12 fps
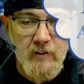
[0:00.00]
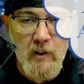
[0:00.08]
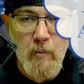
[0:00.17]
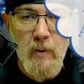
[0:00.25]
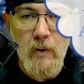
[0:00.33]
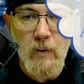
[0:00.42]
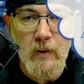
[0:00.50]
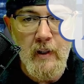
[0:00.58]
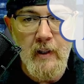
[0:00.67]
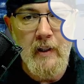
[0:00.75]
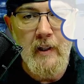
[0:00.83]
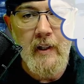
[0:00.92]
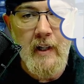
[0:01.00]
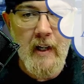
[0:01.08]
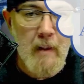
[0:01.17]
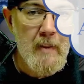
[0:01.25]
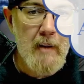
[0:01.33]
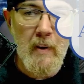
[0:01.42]
in the middle. And
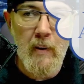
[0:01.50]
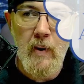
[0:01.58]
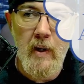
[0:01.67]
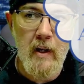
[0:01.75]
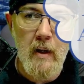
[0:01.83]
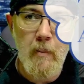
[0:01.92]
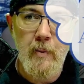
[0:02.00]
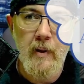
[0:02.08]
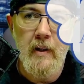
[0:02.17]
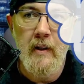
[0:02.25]
I make my way up.